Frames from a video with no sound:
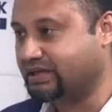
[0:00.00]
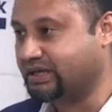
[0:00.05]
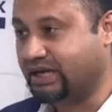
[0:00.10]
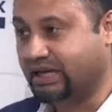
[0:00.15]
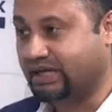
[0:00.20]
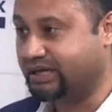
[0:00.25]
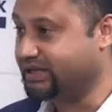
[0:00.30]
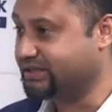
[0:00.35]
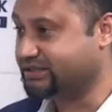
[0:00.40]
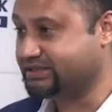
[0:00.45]

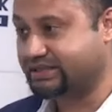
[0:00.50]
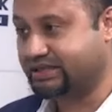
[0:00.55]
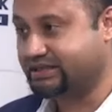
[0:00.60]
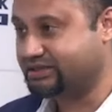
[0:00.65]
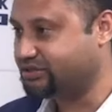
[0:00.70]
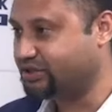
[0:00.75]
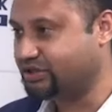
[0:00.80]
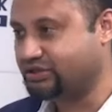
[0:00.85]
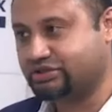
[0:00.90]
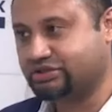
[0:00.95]
Unless that
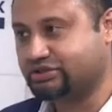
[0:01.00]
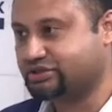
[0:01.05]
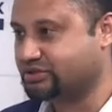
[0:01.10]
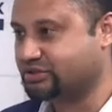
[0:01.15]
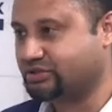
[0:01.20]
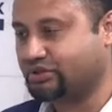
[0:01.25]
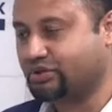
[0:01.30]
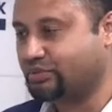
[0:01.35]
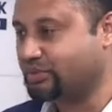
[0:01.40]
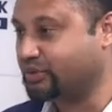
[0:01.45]
changes,
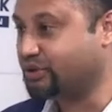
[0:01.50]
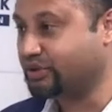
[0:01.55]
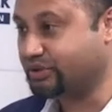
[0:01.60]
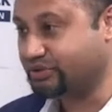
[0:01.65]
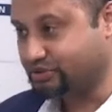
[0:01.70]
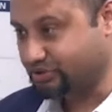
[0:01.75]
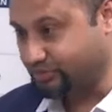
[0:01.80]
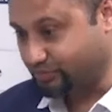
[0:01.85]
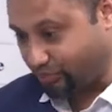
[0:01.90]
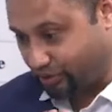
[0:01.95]
we're going
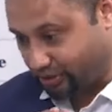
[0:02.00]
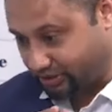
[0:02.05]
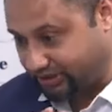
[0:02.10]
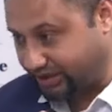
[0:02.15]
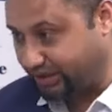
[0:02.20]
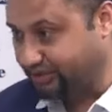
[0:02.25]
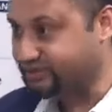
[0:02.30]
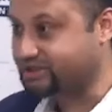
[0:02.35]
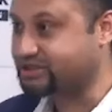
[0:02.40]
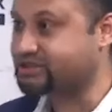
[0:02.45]
to walk
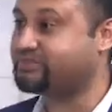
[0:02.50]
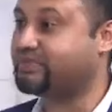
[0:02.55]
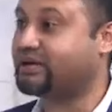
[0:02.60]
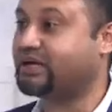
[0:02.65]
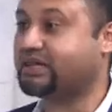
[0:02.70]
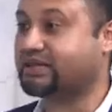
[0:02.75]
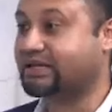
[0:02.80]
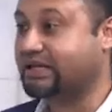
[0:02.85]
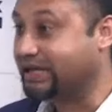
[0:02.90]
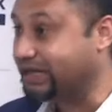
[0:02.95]
down this
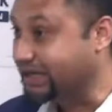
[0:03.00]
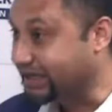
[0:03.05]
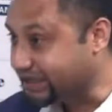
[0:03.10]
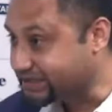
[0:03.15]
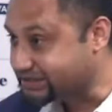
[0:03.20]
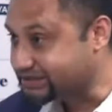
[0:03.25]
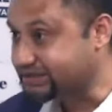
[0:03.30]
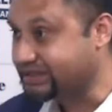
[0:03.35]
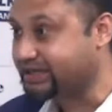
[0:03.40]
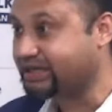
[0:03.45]
path
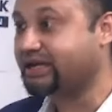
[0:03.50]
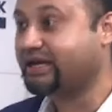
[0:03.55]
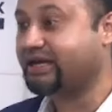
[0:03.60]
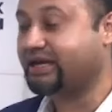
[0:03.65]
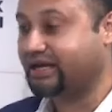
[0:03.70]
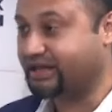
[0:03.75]
next year,